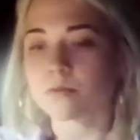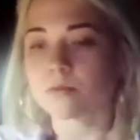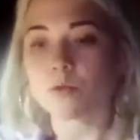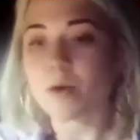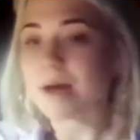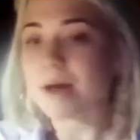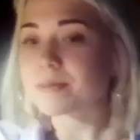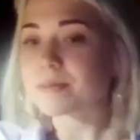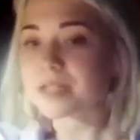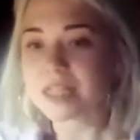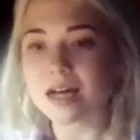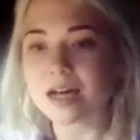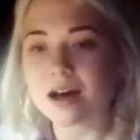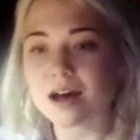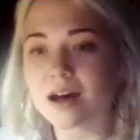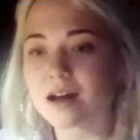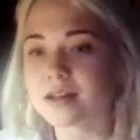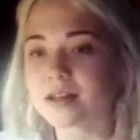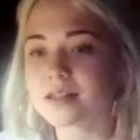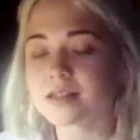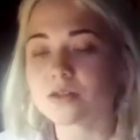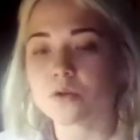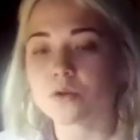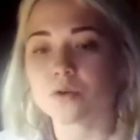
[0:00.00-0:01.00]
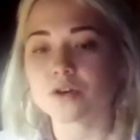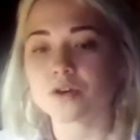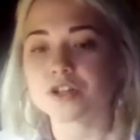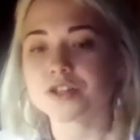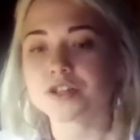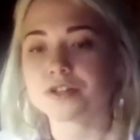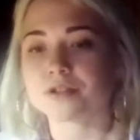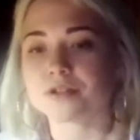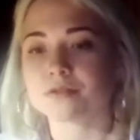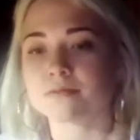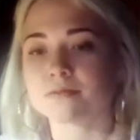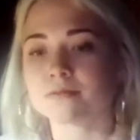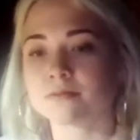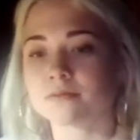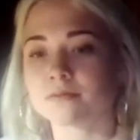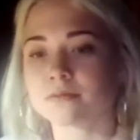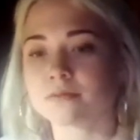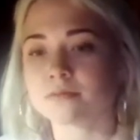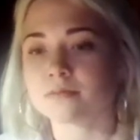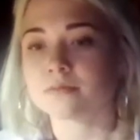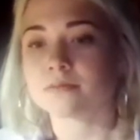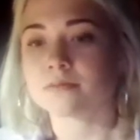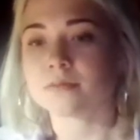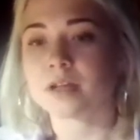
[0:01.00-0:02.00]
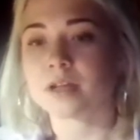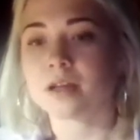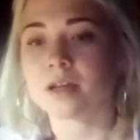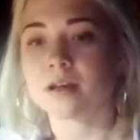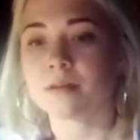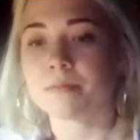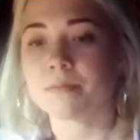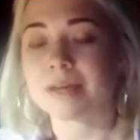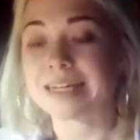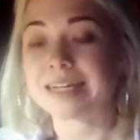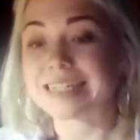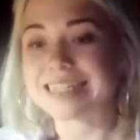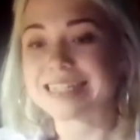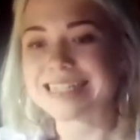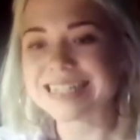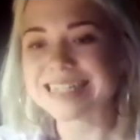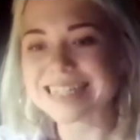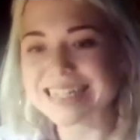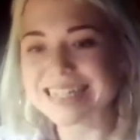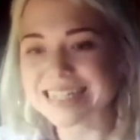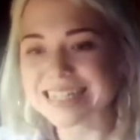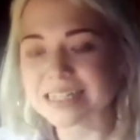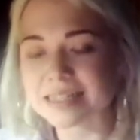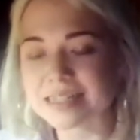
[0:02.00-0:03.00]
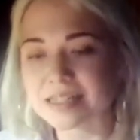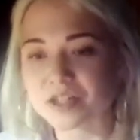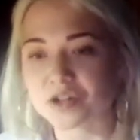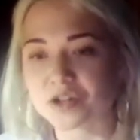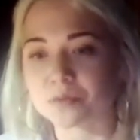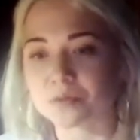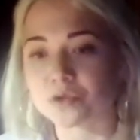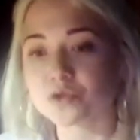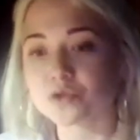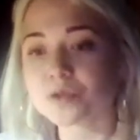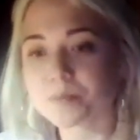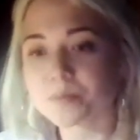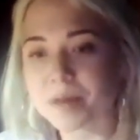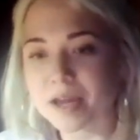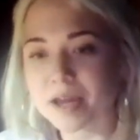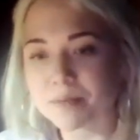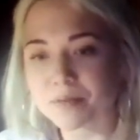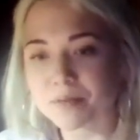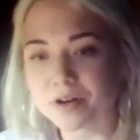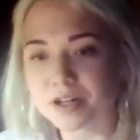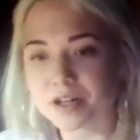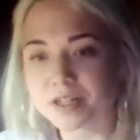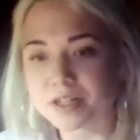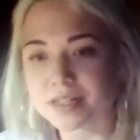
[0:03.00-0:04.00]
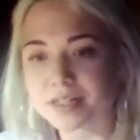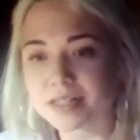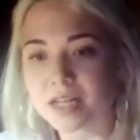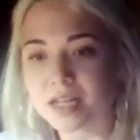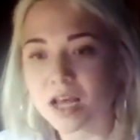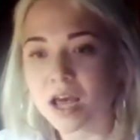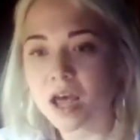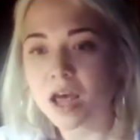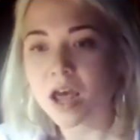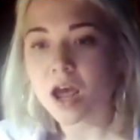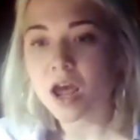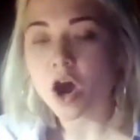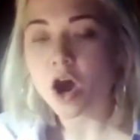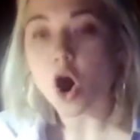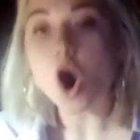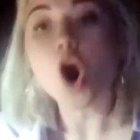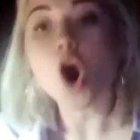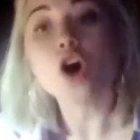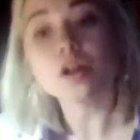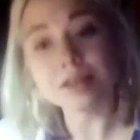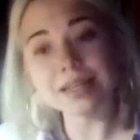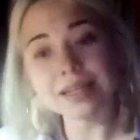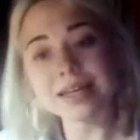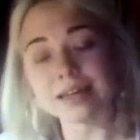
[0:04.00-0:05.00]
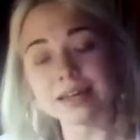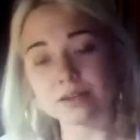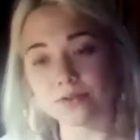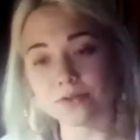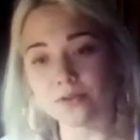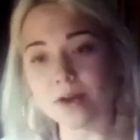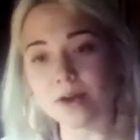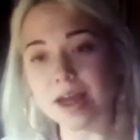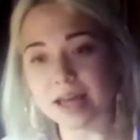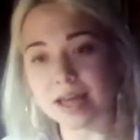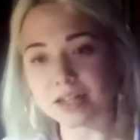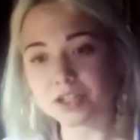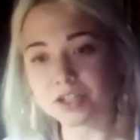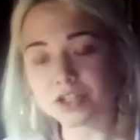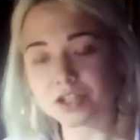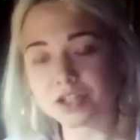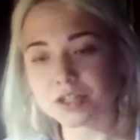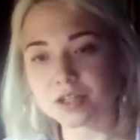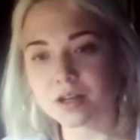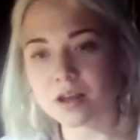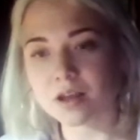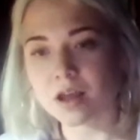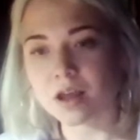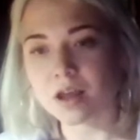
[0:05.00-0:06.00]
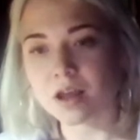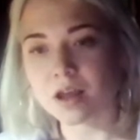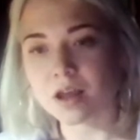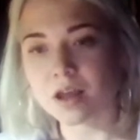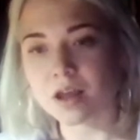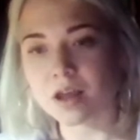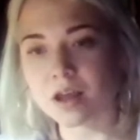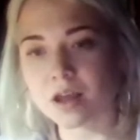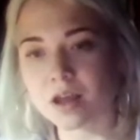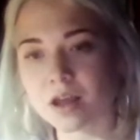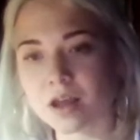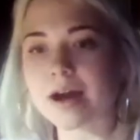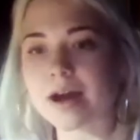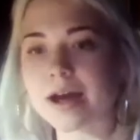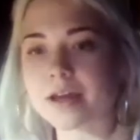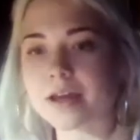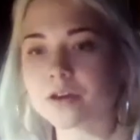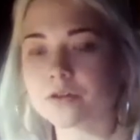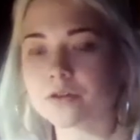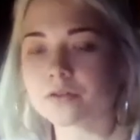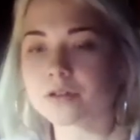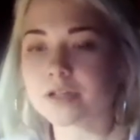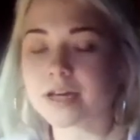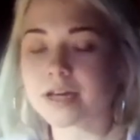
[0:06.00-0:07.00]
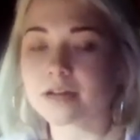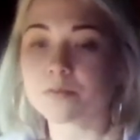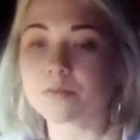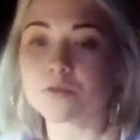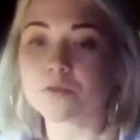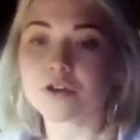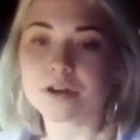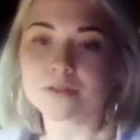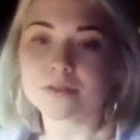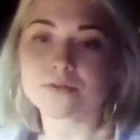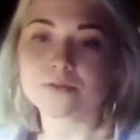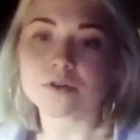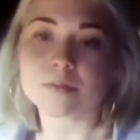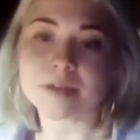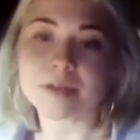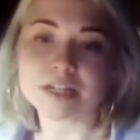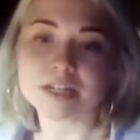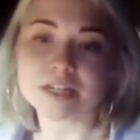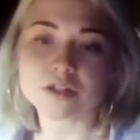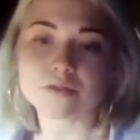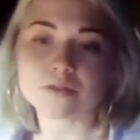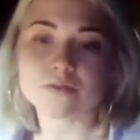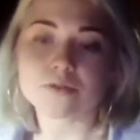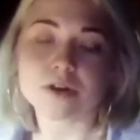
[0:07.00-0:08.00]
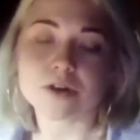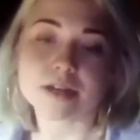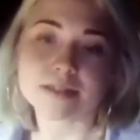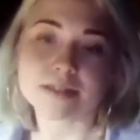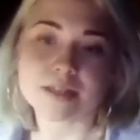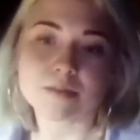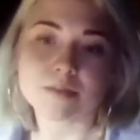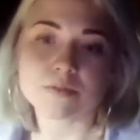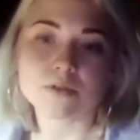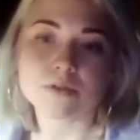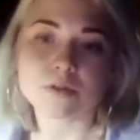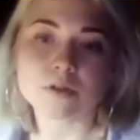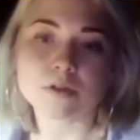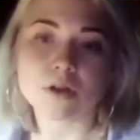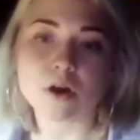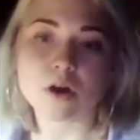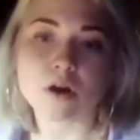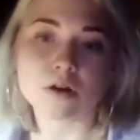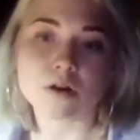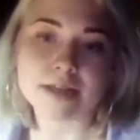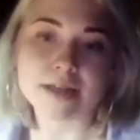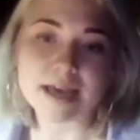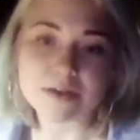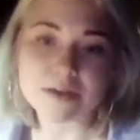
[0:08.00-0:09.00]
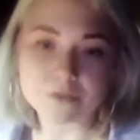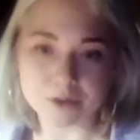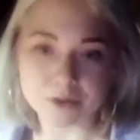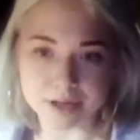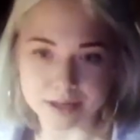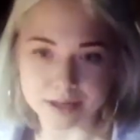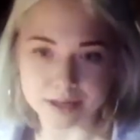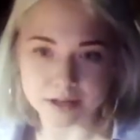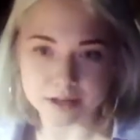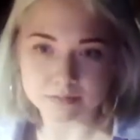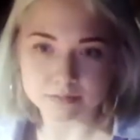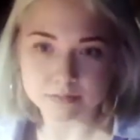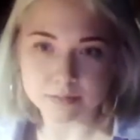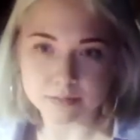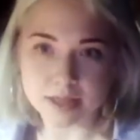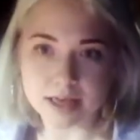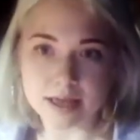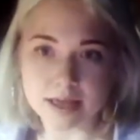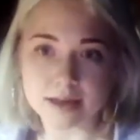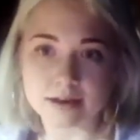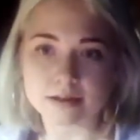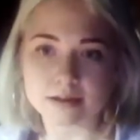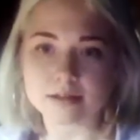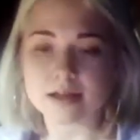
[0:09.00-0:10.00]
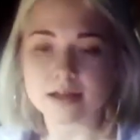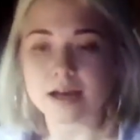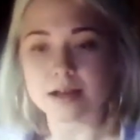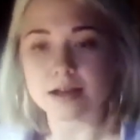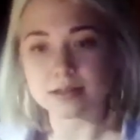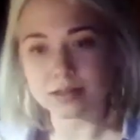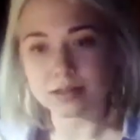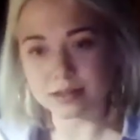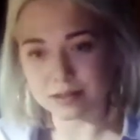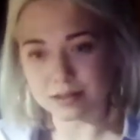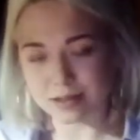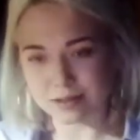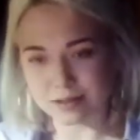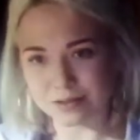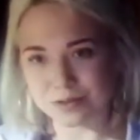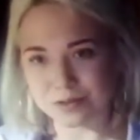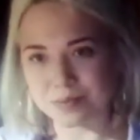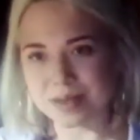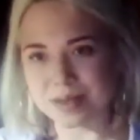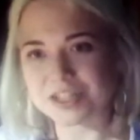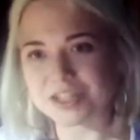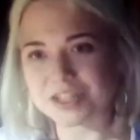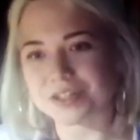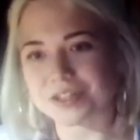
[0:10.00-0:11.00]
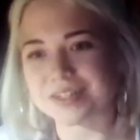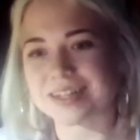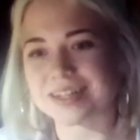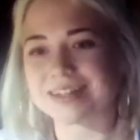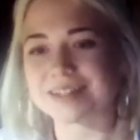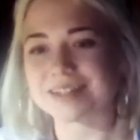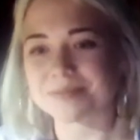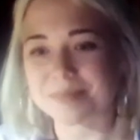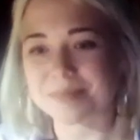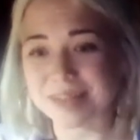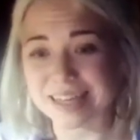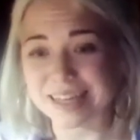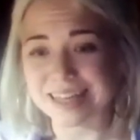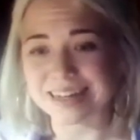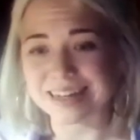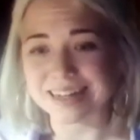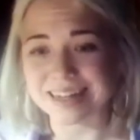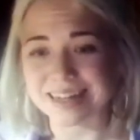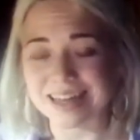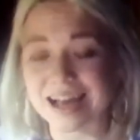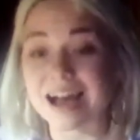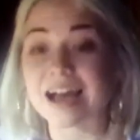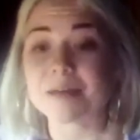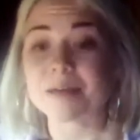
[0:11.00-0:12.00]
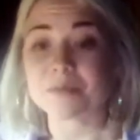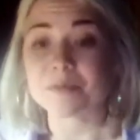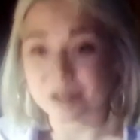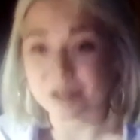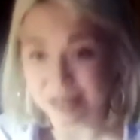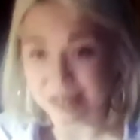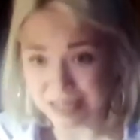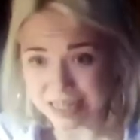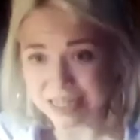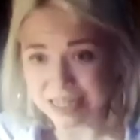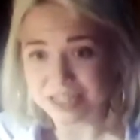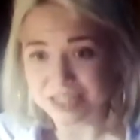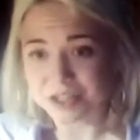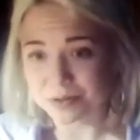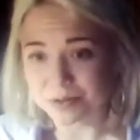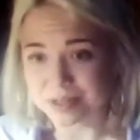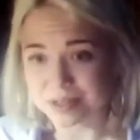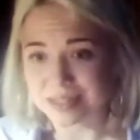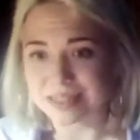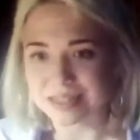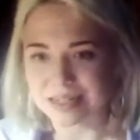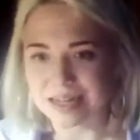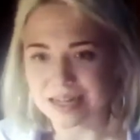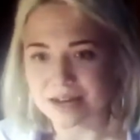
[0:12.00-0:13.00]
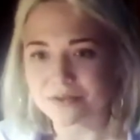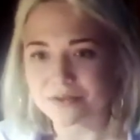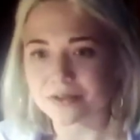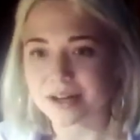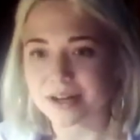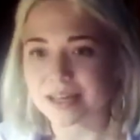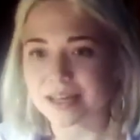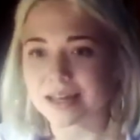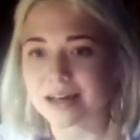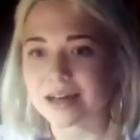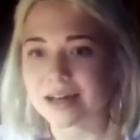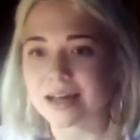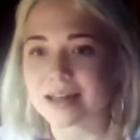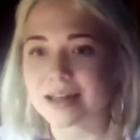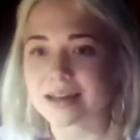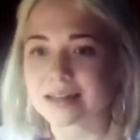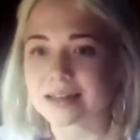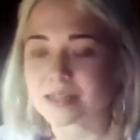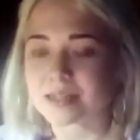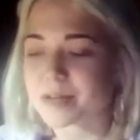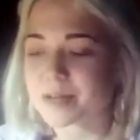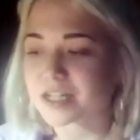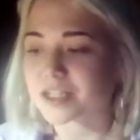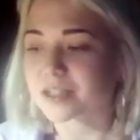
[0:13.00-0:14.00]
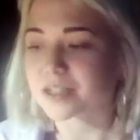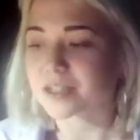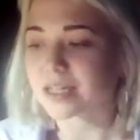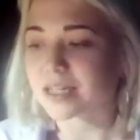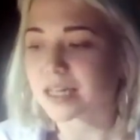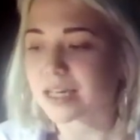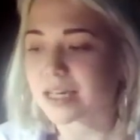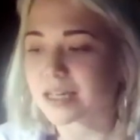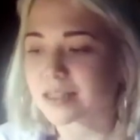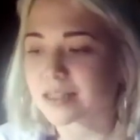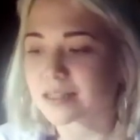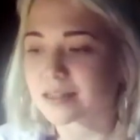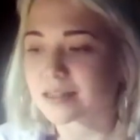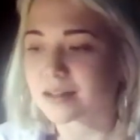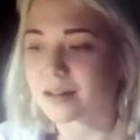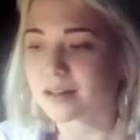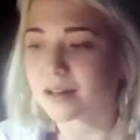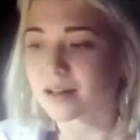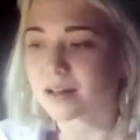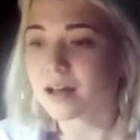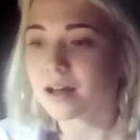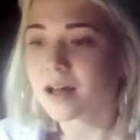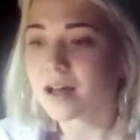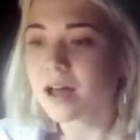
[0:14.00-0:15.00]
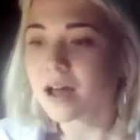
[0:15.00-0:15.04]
websites or some magazines, some newspapers, only in French, where I could get more information, for example, on Africa. And as you mentioned at the beginning, I'm really interested in Africa, and especially in the